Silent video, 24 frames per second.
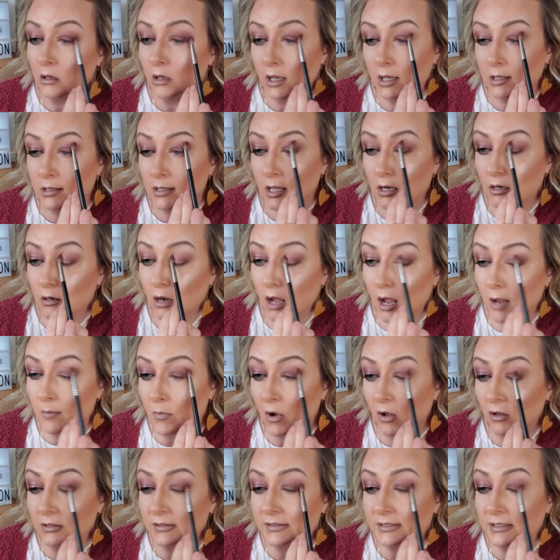And then I'm
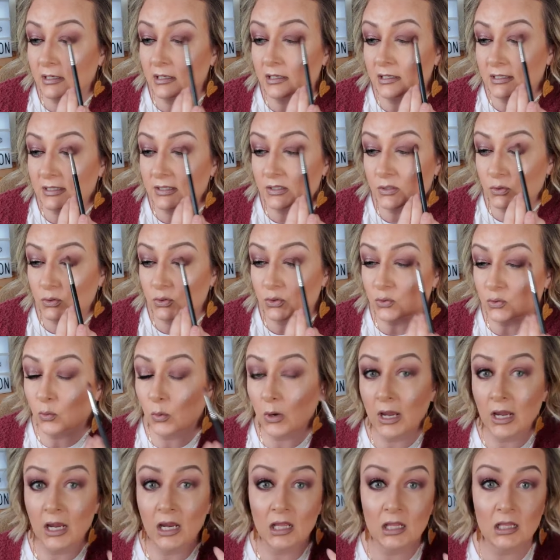also gonna
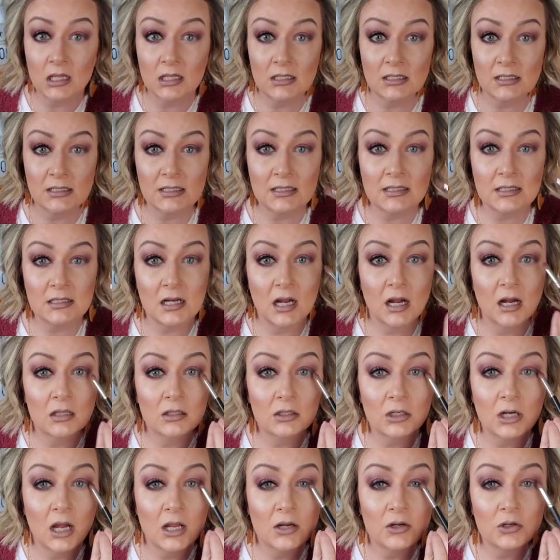swing this
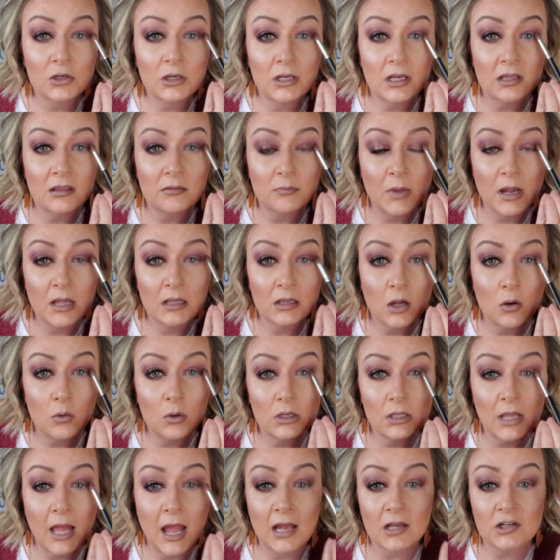color underneath my lower
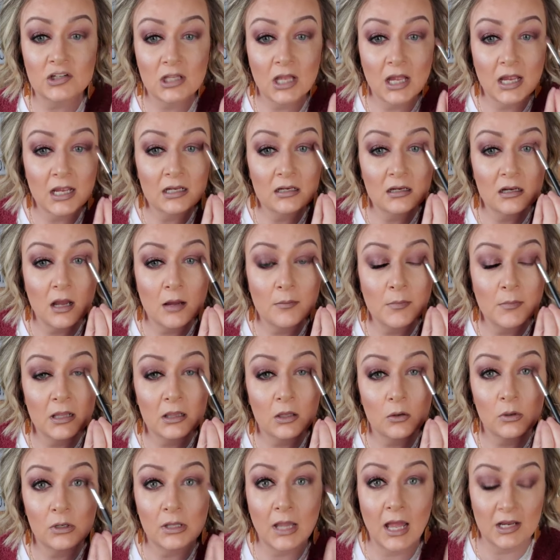lash line, on my
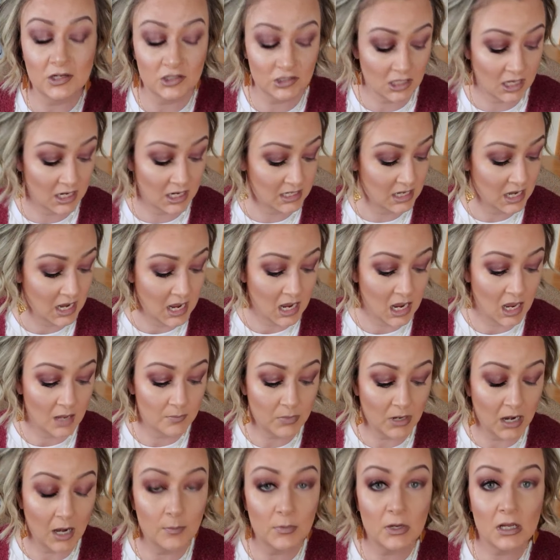lower lash line,
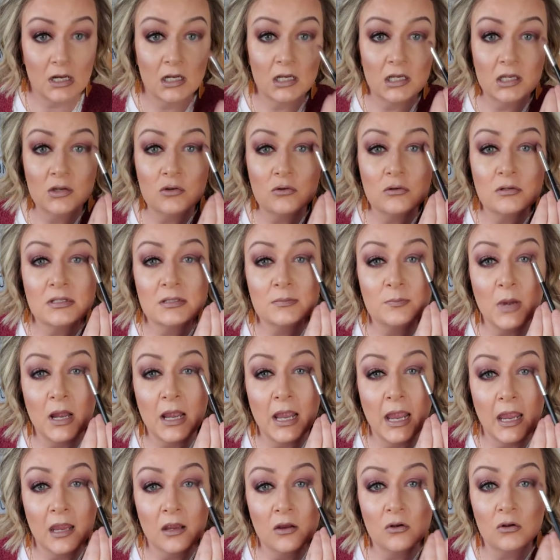but I'm gonna use my
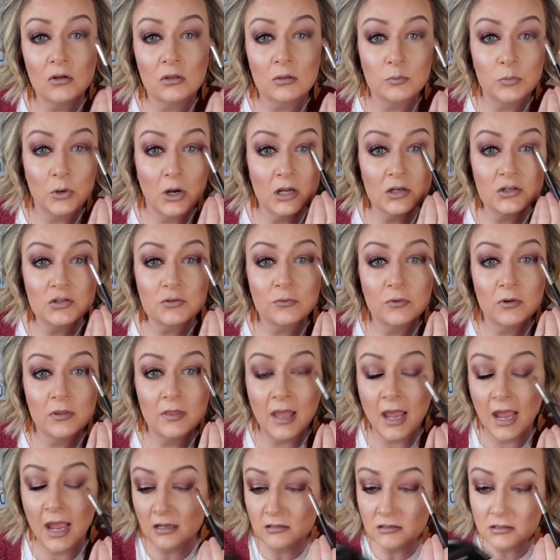angled brush for
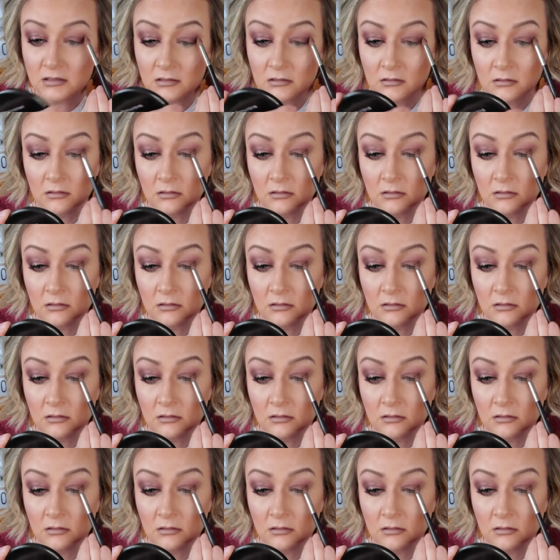that.